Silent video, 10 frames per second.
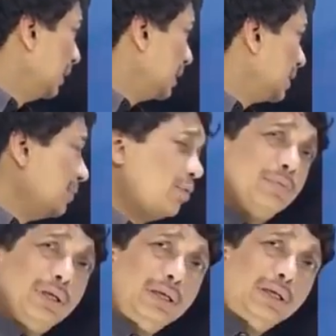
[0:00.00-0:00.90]
They seem
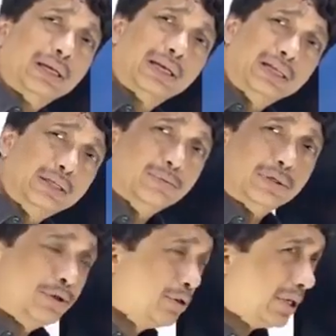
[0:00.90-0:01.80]
to be a
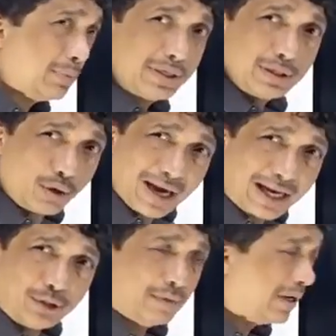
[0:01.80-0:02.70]
little tricky, but it's not
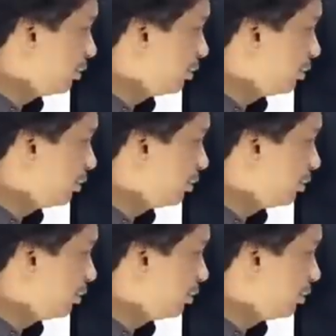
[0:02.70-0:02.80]
actually